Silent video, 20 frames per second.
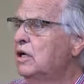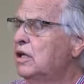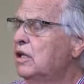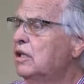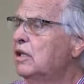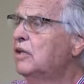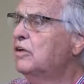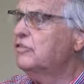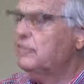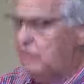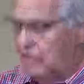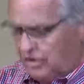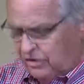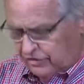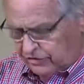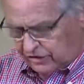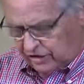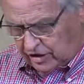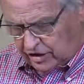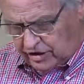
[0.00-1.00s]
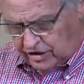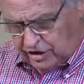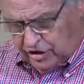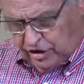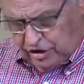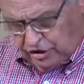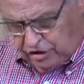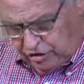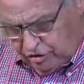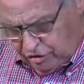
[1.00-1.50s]
This is a
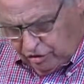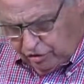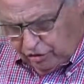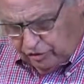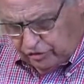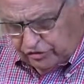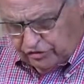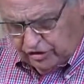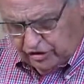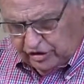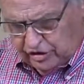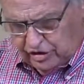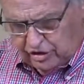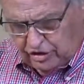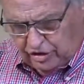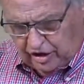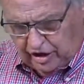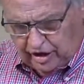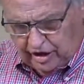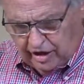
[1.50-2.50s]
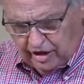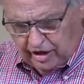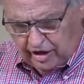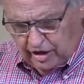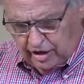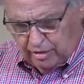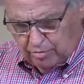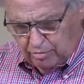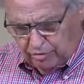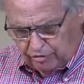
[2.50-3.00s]
huge thing
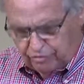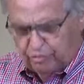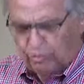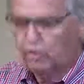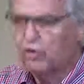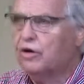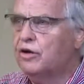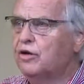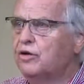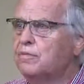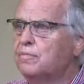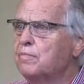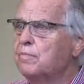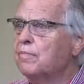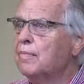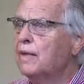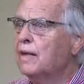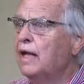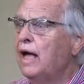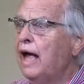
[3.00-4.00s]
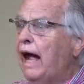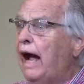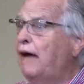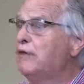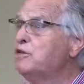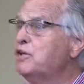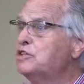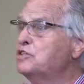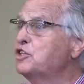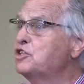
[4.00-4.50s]
before you.
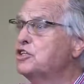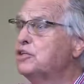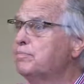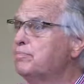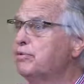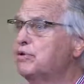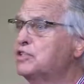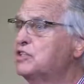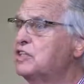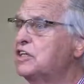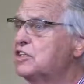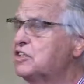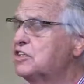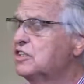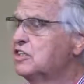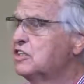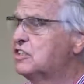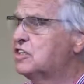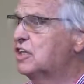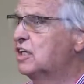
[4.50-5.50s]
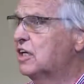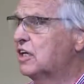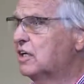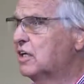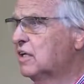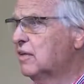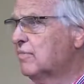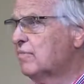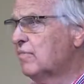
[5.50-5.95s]
And this is a persistent sin.